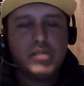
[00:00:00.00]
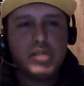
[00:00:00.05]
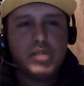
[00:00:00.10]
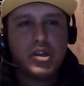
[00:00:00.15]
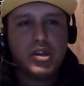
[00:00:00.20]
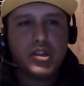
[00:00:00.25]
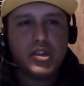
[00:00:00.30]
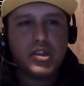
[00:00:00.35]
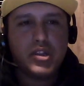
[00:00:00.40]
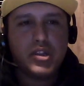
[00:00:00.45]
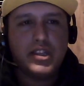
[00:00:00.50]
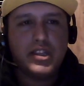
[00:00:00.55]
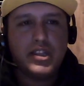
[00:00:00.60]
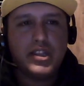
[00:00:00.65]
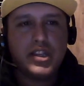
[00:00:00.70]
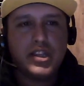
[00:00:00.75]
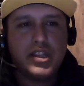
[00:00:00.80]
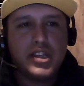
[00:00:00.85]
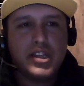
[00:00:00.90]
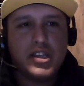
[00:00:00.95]
but I think
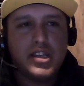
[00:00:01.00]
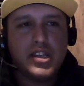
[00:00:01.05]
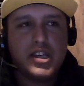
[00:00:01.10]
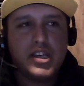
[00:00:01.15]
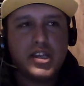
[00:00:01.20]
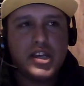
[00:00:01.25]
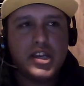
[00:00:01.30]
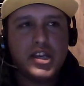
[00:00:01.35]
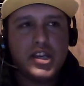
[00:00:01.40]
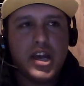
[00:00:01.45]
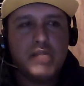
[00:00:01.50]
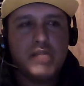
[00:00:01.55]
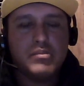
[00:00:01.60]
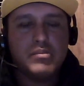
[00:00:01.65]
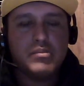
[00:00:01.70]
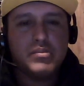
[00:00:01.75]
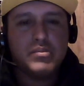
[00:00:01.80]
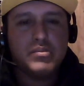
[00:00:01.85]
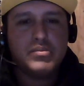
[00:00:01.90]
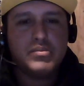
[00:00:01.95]
that the